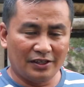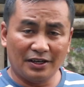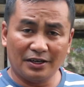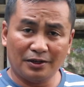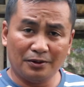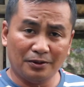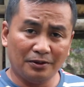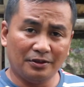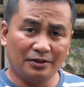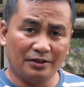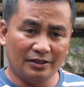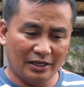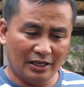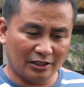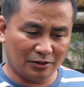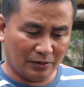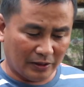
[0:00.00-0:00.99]
They're good,
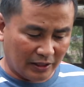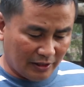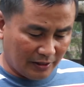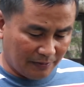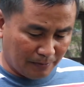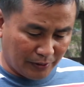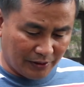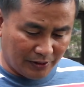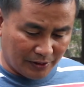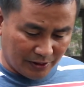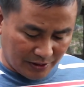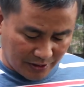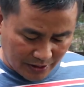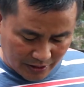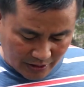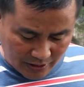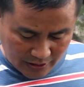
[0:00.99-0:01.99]
actually,
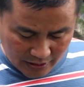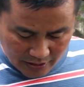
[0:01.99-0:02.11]
breeders